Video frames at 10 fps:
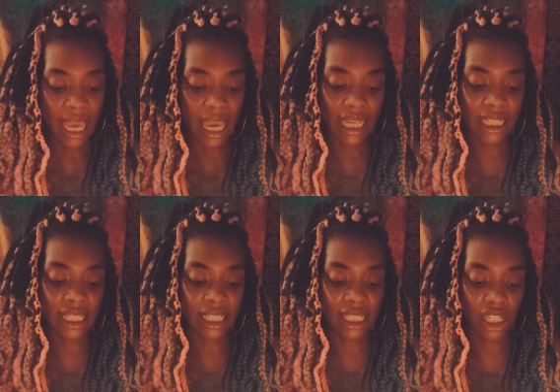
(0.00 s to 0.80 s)
it is
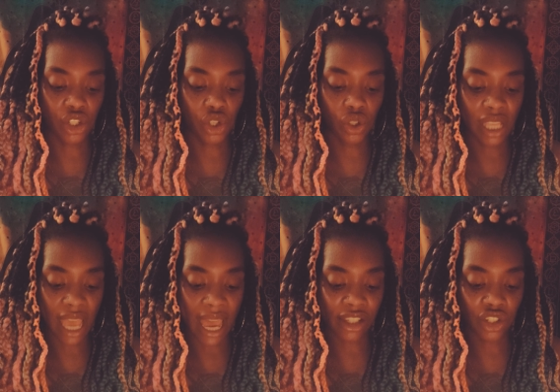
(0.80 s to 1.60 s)
essential to
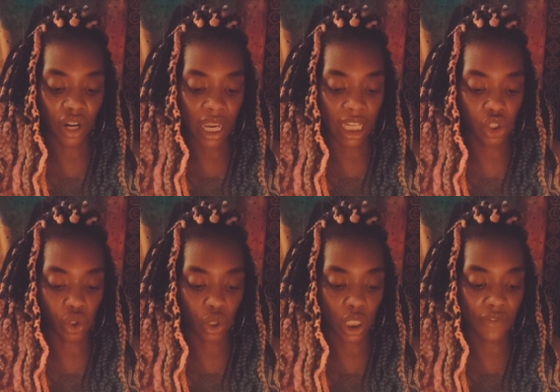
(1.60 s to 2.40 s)
ask your
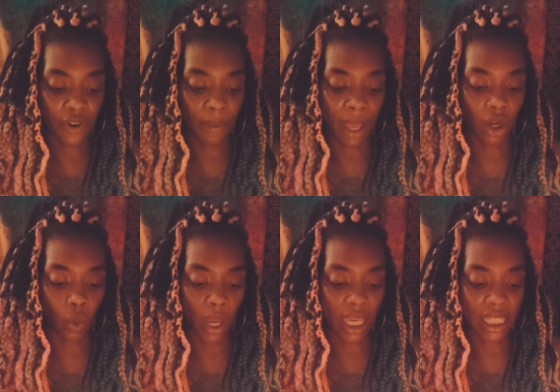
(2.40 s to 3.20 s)
angels for better
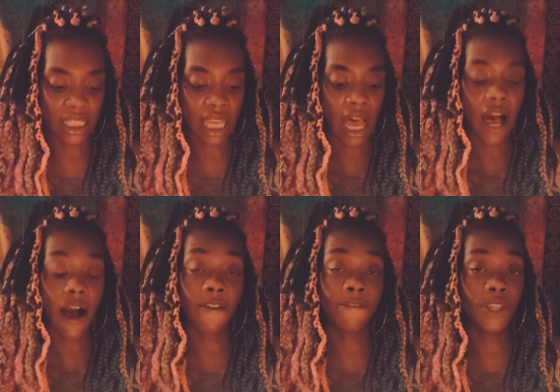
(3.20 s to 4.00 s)
ways
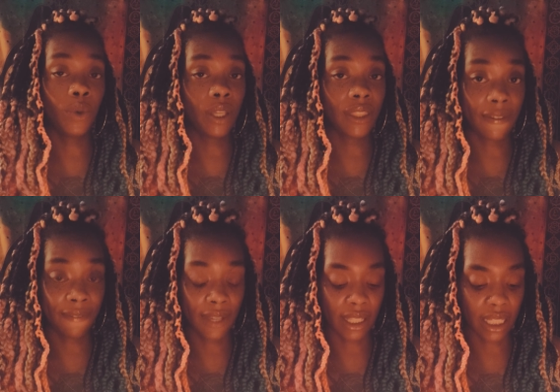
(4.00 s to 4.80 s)
of viewing the
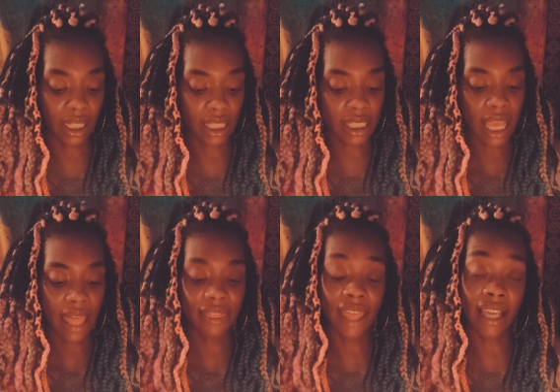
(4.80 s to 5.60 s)
feelings
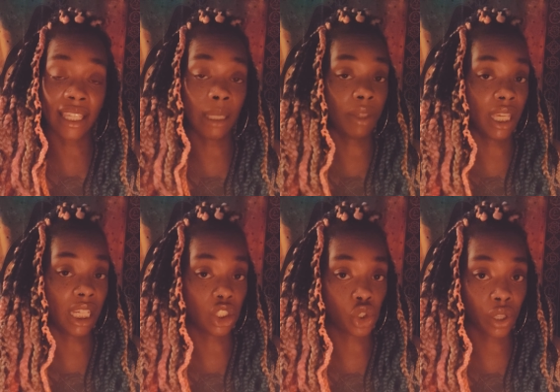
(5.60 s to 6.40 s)
that keep
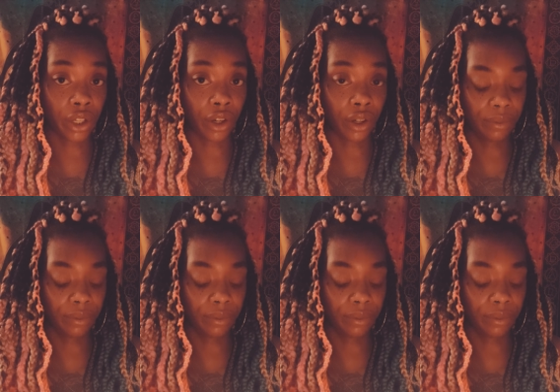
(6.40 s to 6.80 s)
getting triggered.